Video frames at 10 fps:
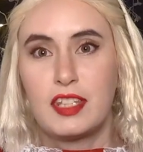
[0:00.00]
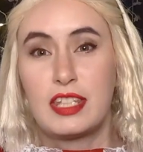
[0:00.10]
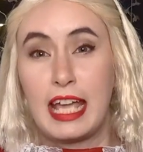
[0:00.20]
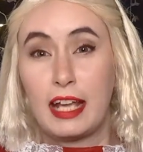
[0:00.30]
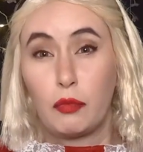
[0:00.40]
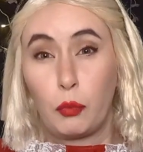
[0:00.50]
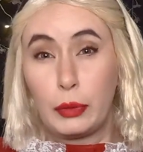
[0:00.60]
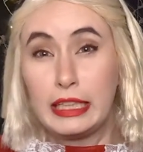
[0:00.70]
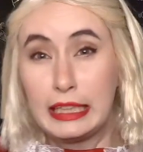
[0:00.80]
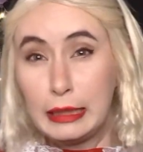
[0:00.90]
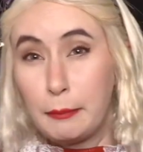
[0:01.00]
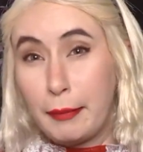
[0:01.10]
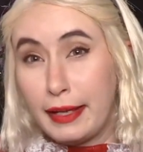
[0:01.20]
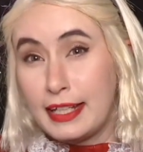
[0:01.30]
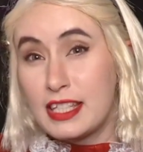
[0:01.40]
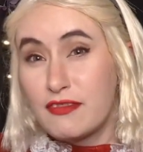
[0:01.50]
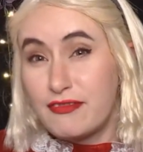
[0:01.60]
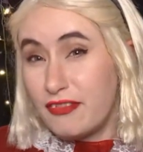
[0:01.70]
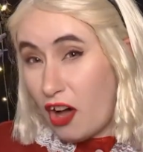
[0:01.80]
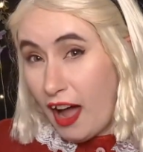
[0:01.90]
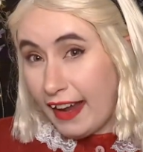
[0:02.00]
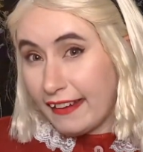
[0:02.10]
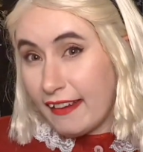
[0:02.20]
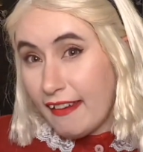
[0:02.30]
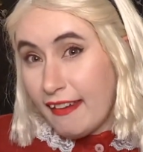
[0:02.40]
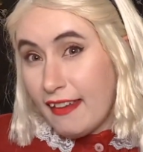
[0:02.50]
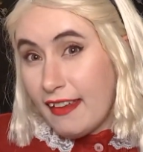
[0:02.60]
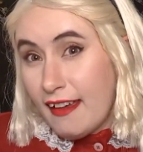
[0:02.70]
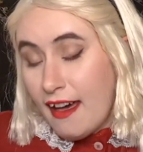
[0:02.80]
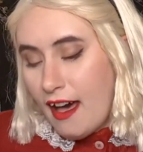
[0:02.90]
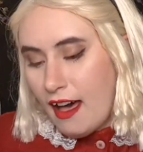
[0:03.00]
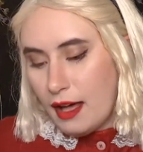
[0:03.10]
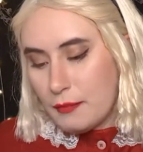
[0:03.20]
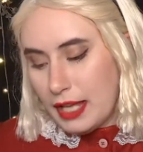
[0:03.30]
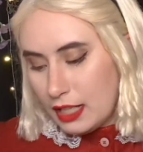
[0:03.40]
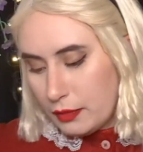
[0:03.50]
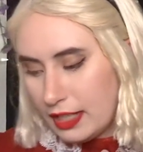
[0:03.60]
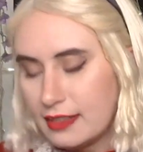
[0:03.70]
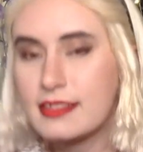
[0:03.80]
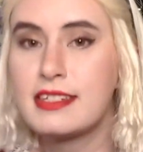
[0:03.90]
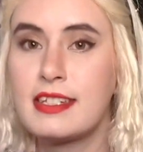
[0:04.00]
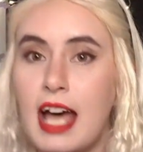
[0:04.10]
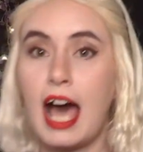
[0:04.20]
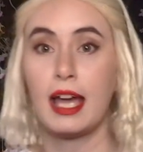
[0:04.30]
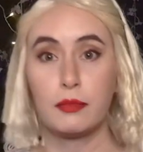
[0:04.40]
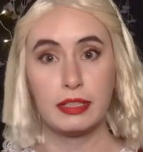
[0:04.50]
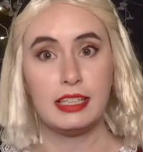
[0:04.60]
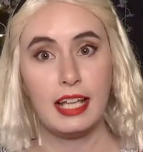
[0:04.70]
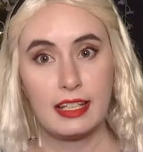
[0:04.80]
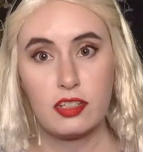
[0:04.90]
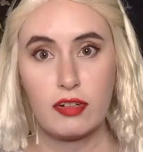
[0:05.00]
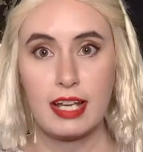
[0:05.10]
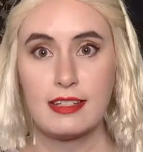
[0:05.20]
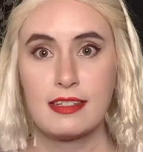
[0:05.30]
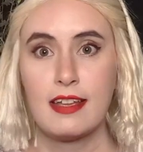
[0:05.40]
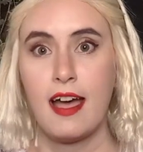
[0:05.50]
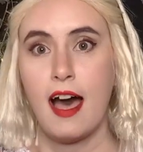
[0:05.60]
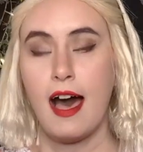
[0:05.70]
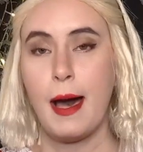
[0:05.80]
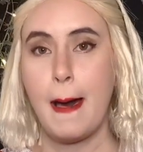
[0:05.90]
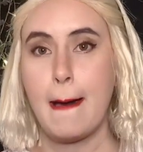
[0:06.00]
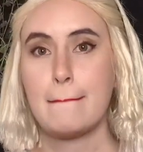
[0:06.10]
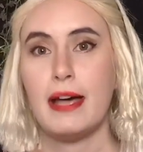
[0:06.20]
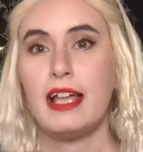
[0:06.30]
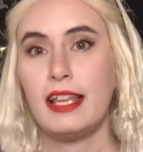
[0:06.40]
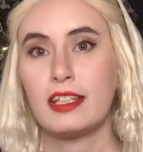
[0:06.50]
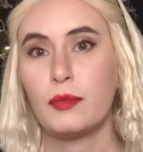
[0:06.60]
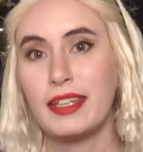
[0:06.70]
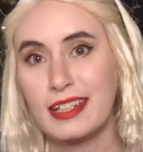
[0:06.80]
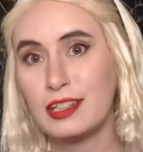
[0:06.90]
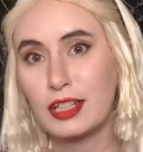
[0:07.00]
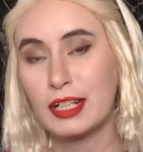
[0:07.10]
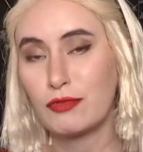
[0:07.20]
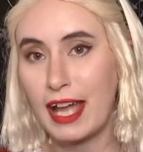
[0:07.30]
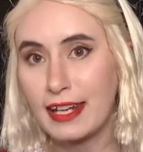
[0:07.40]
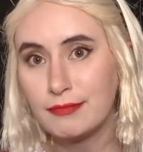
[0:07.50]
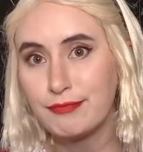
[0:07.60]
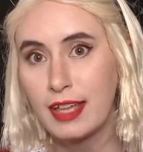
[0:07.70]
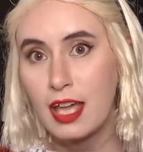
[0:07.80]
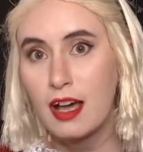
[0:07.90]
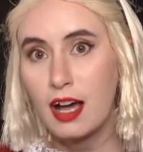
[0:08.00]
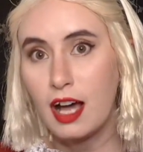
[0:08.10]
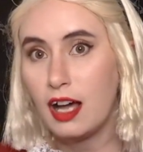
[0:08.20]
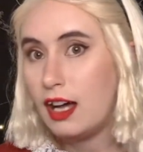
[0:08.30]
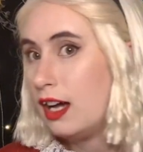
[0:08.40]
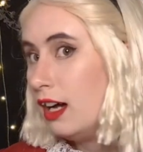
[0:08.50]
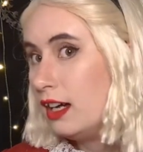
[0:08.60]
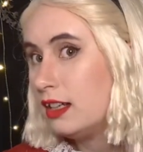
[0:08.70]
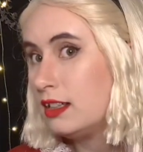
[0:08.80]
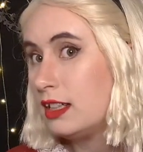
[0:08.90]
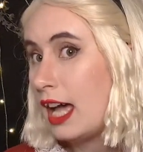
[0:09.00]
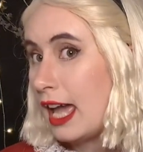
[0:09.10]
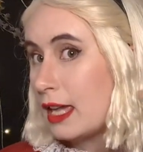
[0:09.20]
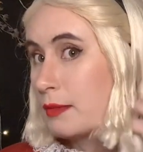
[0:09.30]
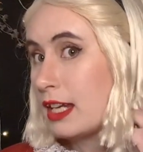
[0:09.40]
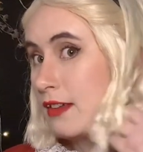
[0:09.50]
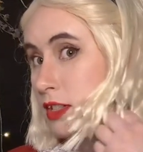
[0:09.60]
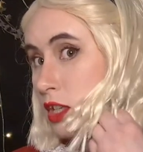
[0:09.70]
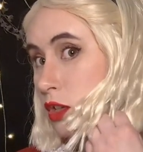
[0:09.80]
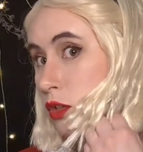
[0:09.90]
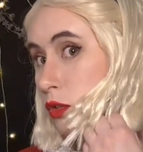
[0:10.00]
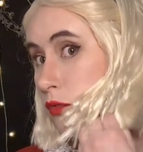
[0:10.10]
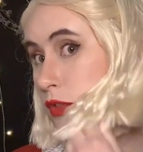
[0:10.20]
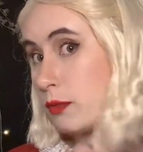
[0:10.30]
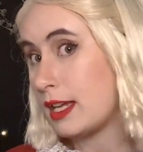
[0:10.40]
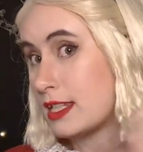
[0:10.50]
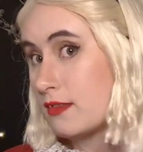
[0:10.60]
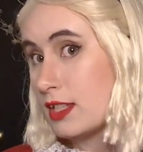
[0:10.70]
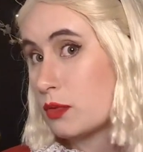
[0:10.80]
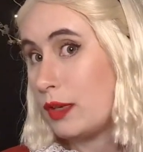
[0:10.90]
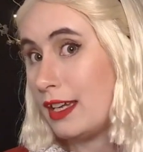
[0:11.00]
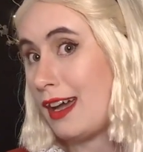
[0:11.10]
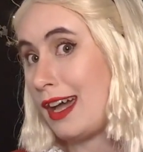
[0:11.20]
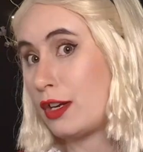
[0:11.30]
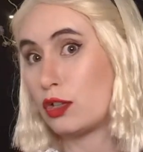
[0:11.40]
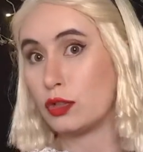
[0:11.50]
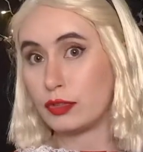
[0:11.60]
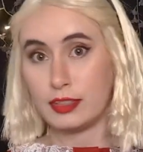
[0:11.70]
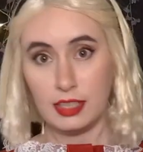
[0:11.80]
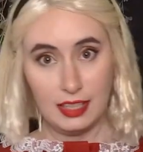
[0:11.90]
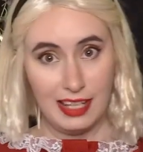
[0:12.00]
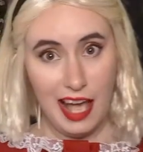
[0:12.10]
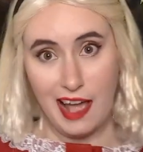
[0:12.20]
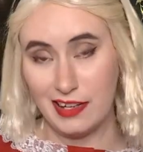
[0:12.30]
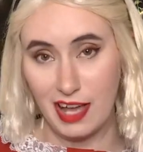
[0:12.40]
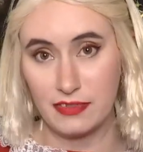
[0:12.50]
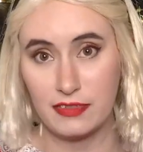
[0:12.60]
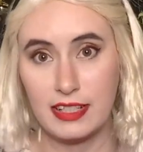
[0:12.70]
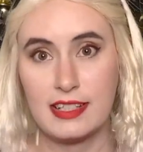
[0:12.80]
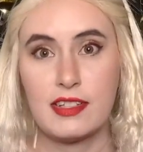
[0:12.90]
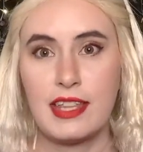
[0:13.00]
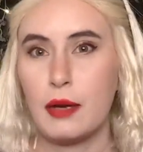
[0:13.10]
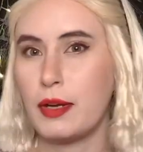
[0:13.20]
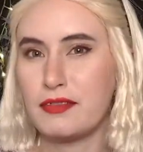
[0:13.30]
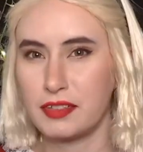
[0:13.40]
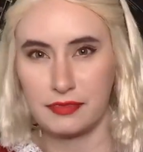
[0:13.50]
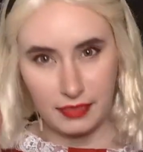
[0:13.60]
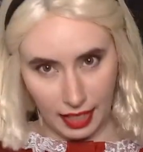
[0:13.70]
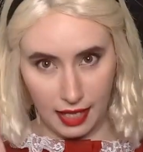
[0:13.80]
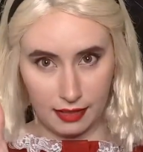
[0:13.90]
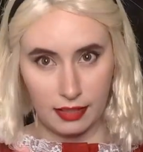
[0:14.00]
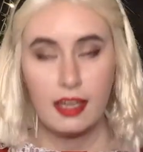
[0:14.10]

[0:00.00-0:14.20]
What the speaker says: thing really, but it's fine. Anyways, I really like the dress. I like the way that I look in red. I am gonna have to curl the rest of this wig. I curled enough of it so that way for like